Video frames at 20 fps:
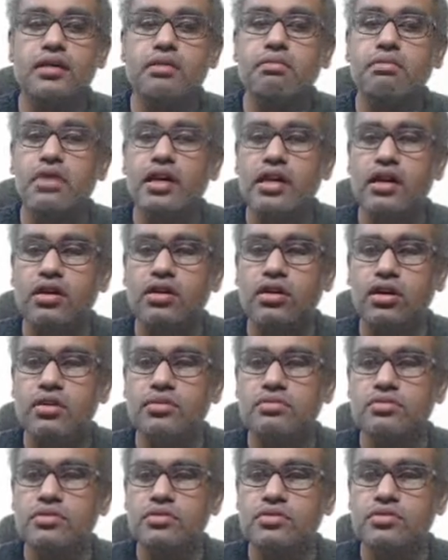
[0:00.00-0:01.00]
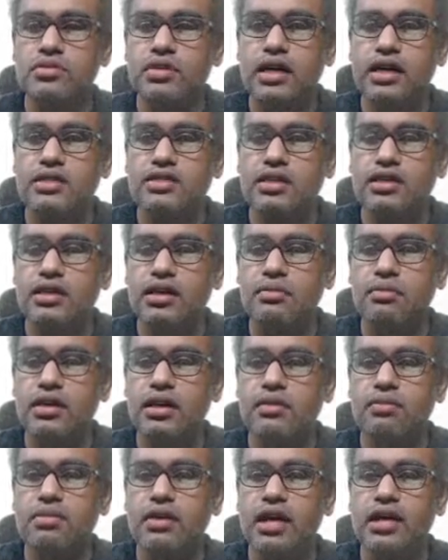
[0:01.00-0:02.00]
medial chord. That is a
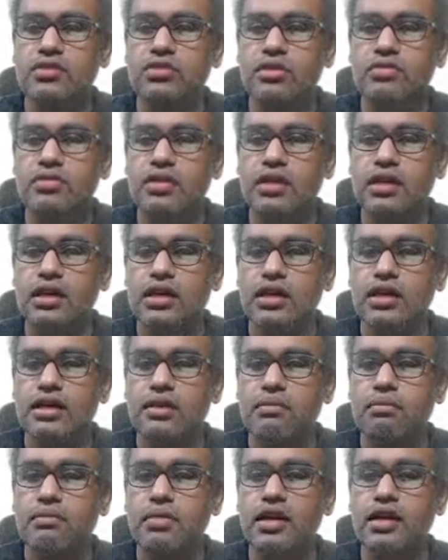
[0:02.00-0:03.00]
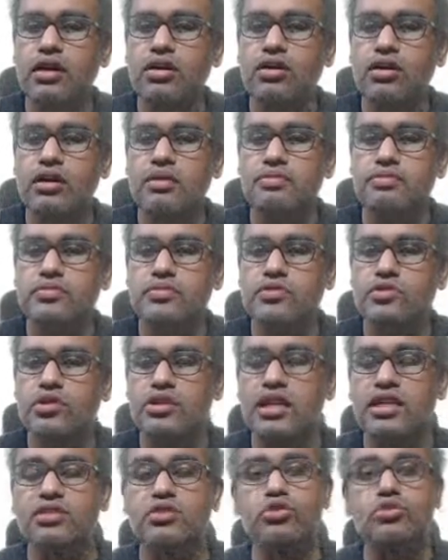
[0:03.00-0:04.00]
terminal branch of the medial chord. So
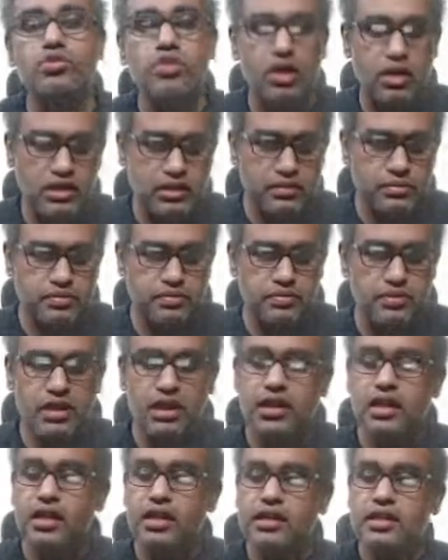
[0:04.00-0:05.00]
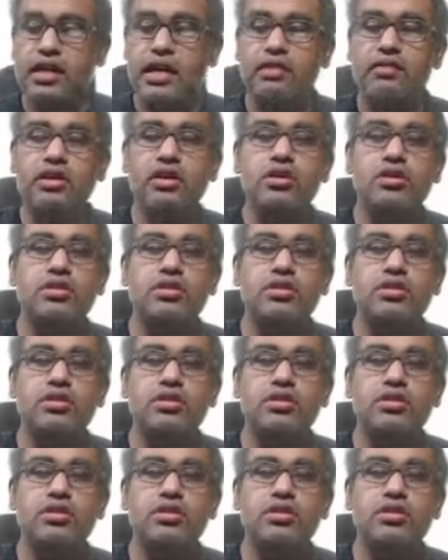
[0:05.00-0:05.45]
these two chords. Then we go